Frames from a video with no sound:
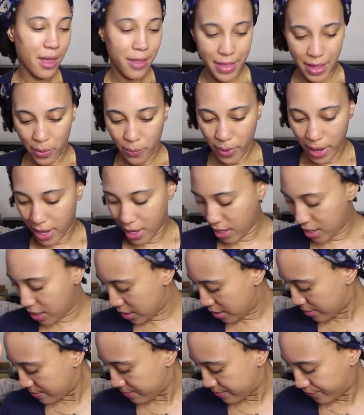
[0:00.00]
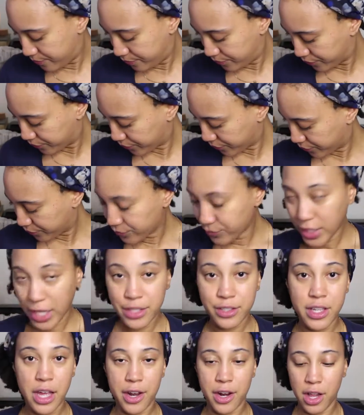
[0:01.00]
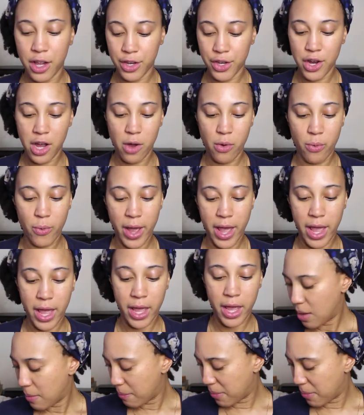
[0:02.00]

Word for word: That way, um, it's not all in y'all way.